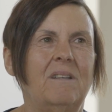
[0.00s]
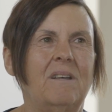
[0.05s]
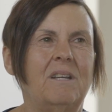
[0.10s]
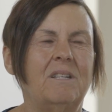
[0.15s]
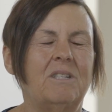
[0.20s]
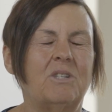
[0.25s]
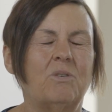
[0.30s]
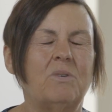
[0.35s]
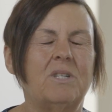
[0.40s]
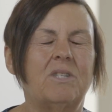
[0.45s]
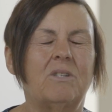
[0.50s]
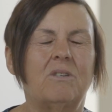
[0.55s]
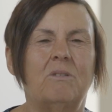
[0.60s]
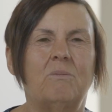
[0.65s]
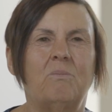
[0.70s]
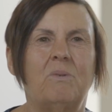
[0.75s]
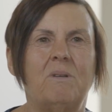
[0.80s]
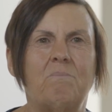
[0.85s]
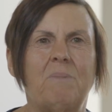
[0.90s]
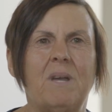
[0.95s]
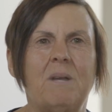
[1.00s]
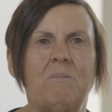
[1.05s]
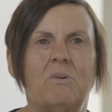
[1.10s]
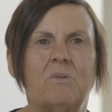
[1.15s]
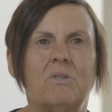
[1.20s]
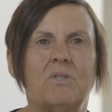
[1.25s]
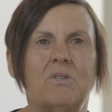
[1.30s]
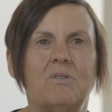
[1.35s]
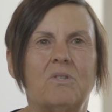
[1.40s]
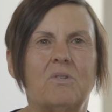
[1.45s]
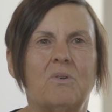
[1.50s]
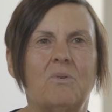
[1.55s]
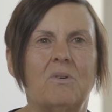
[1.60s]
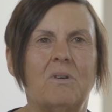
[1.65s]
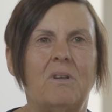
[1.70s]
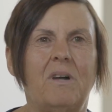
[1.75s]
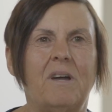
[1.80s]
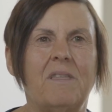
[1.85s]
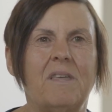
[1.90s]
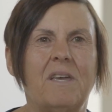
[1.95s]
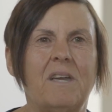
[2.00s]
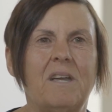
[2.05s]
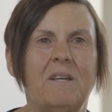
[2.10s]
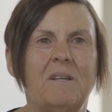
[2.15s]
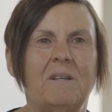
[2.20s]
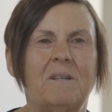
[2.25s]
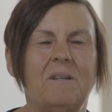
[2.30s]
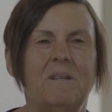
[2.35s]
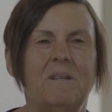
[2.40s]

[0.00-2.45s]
it's always good when people do talk like that.